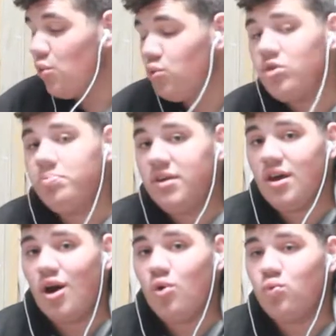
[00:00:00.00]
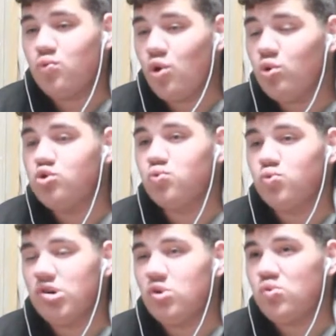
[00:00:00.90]
would be a Rolls
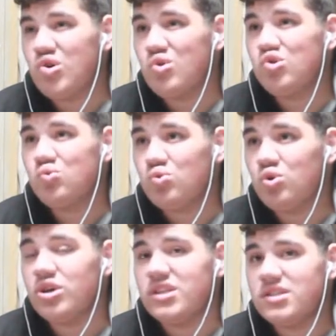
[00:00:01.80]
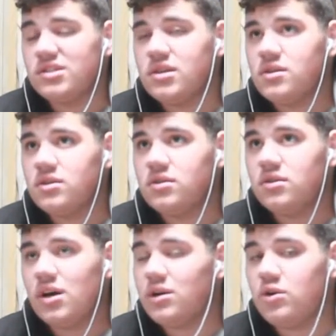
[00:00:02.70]
a Rolls Royce.
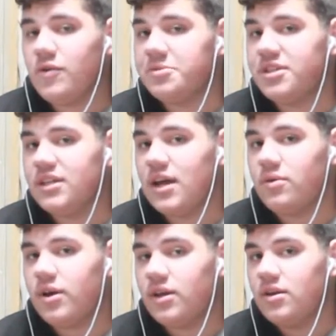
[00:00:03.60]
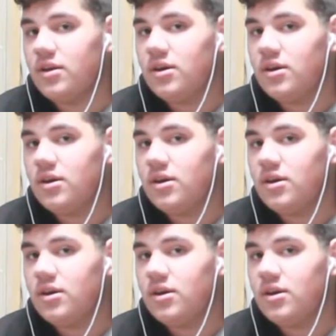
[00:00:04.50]
I don't know if I'm saying that right.